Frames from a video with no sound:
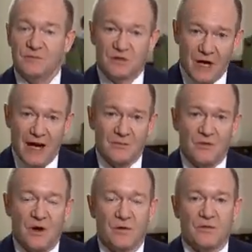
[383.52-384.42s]
job
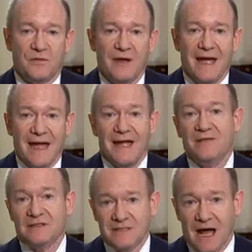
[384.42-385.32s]
growth, and
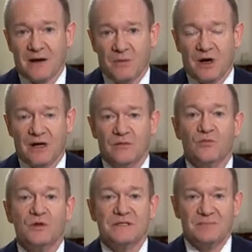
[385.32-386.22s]
the stock market
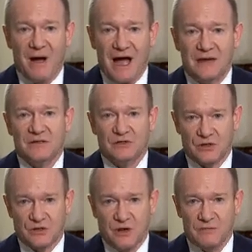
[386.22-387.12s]
respond to
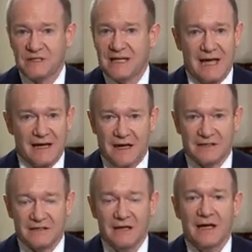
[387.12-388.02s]
Trump's
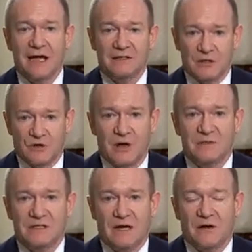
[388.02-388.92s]
chaos and to
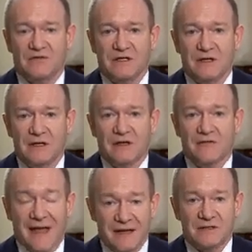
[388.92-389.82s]
Trump's tariffs.
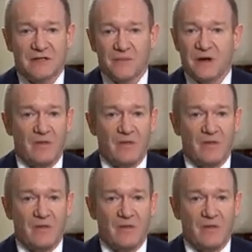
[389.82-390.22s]
That is something